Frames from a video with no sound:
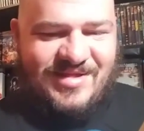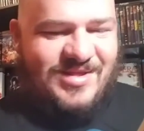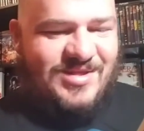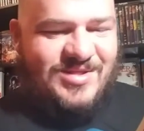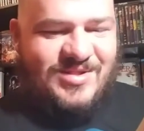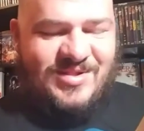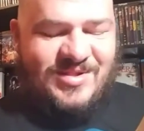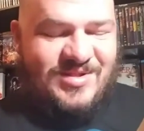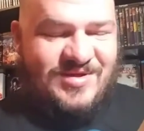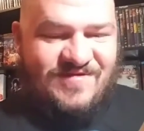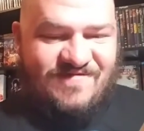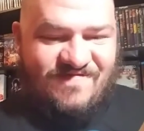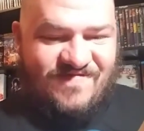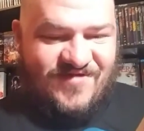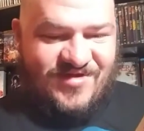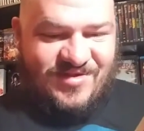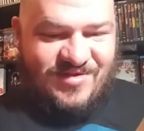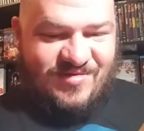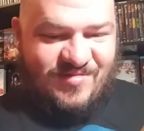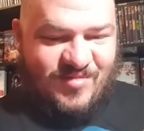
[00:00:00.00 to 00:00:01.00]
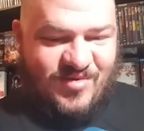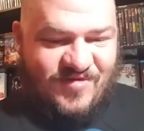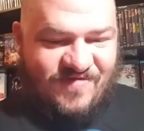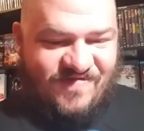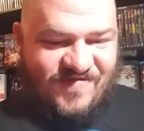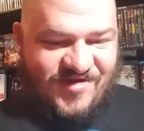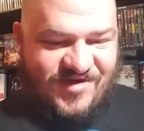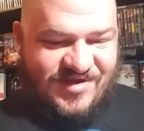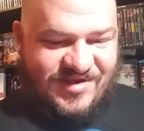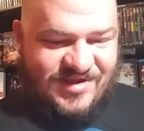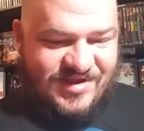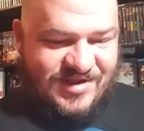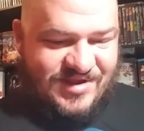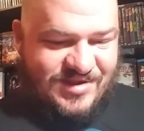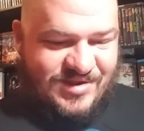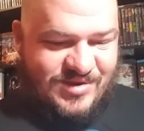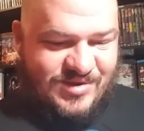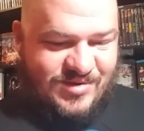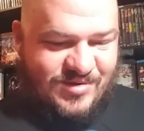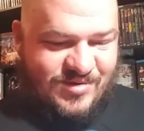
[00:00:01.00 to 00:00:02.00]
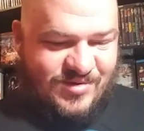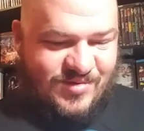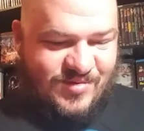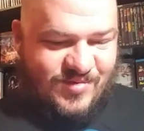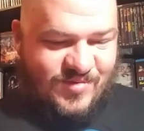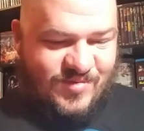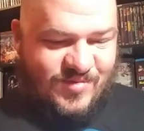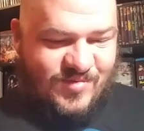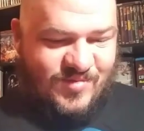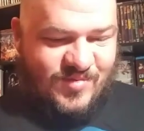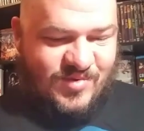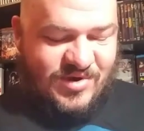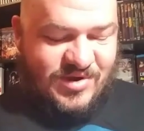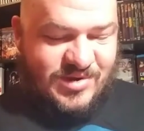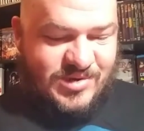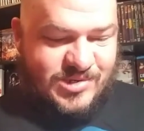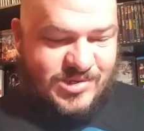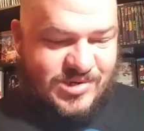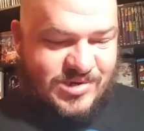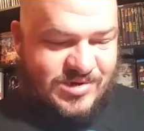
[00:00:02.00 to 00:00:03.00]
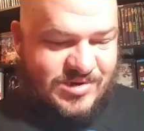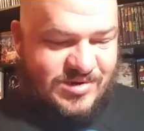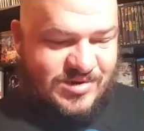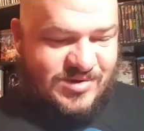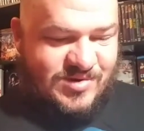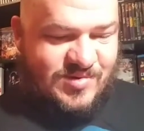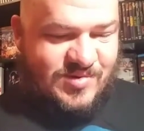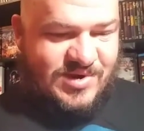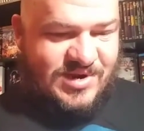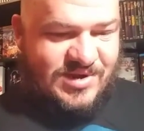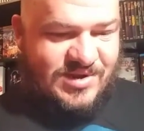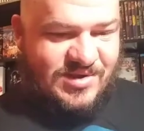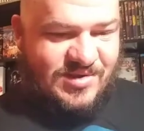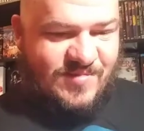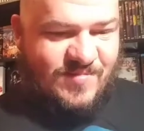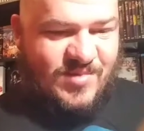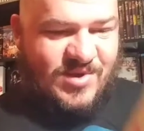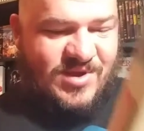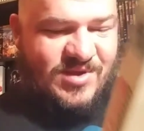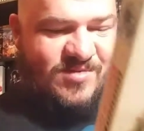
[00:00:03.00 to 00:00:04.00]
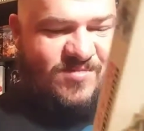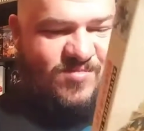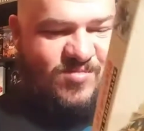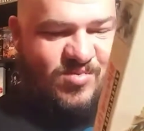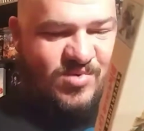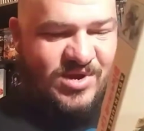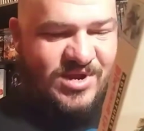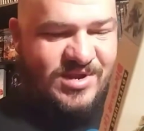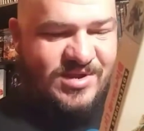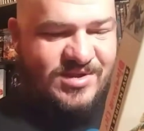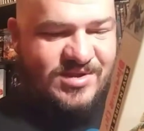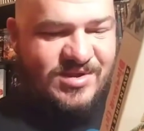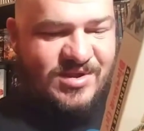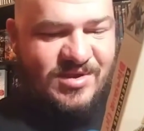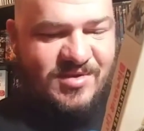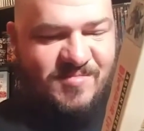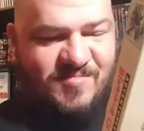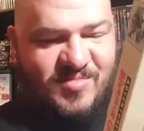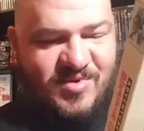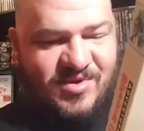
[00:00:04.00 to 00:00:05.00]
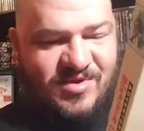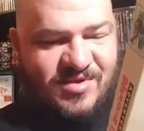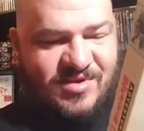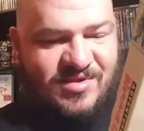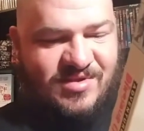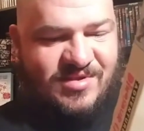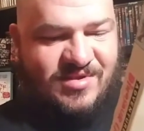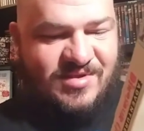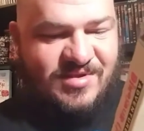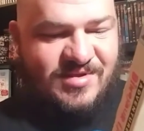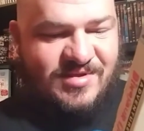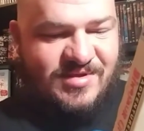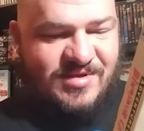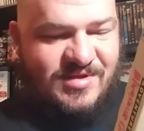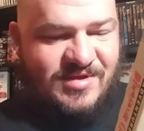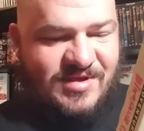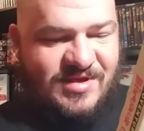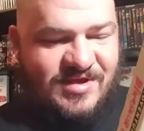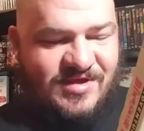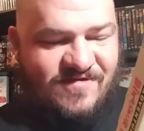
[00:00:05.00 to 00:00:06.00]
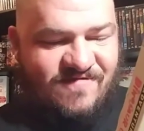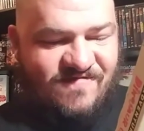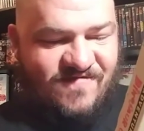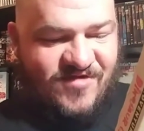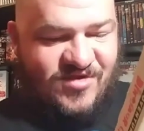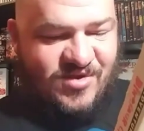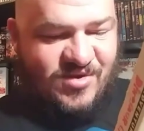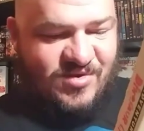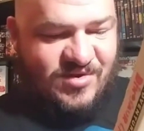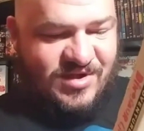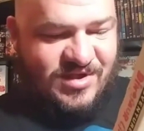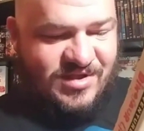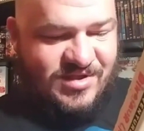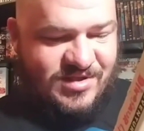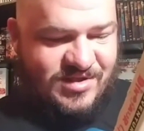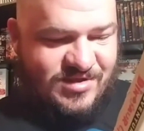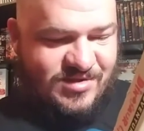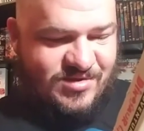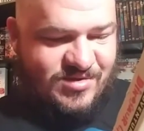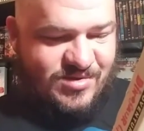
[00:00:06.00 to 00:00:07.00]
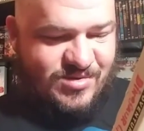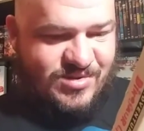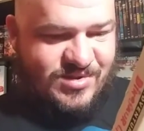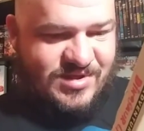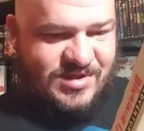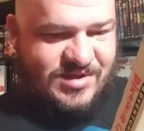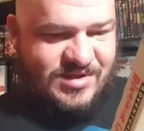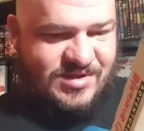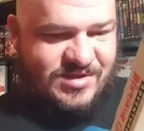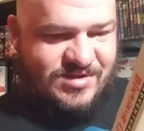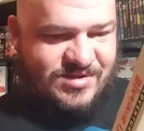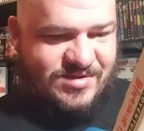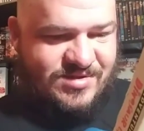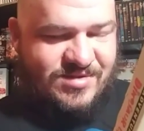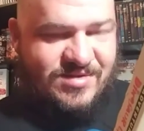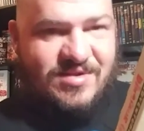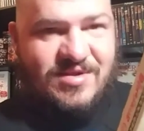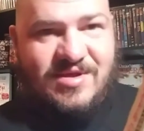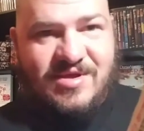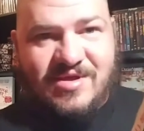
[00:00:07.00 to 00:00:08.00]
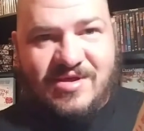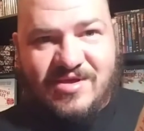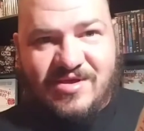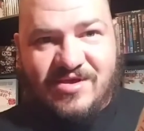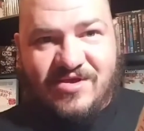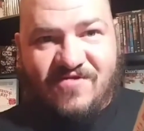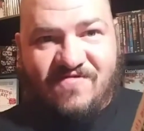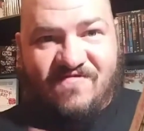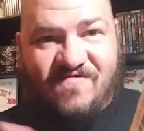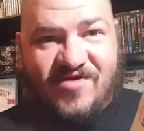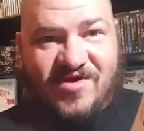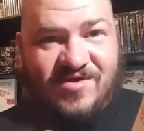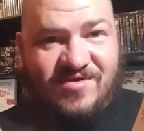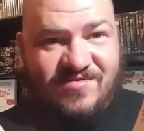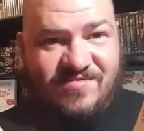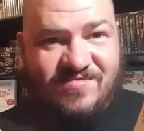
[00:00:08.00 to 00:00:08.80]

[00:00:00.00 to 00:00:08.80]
Love this movie. I need to watch it. Directed by Brett Thompson. Have no idea who that is. If I